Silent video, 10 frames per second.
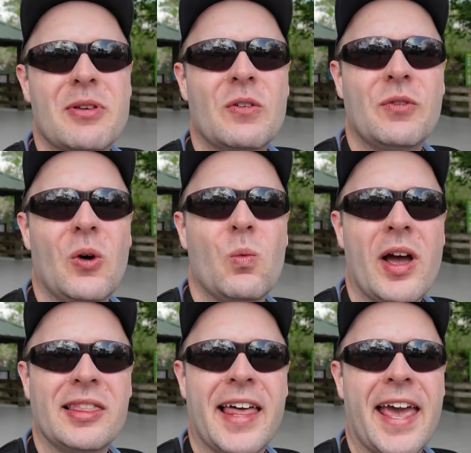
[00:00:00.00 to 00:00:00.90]
beautiful
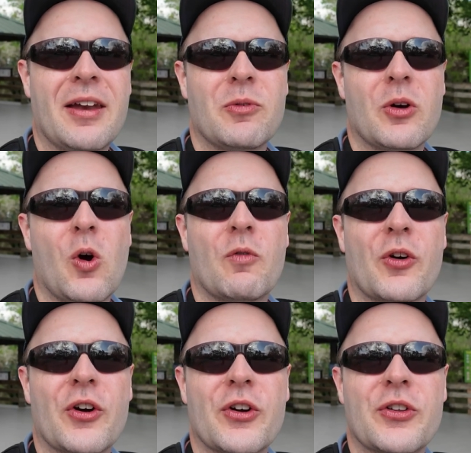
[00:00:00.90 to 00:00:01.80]
wetland,
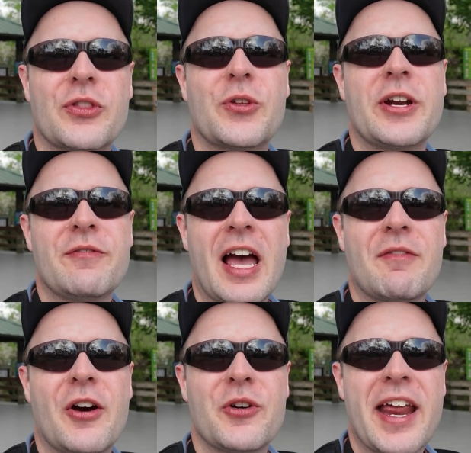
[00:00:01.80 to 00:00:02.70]
over
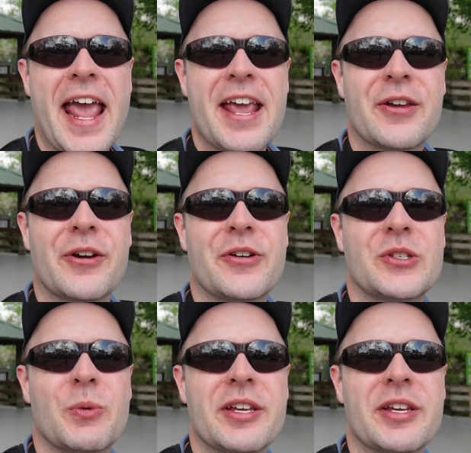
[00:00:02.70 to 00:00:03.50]
3,500 acres,